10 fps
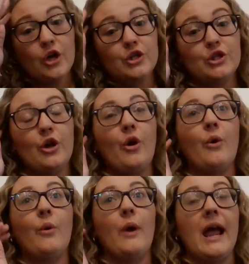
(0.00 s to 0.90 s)

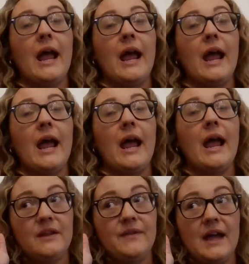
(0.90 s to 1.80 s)
So, and
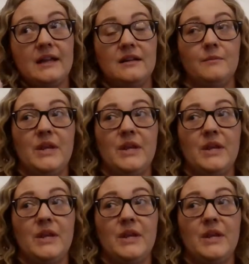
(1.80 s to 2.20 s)
something that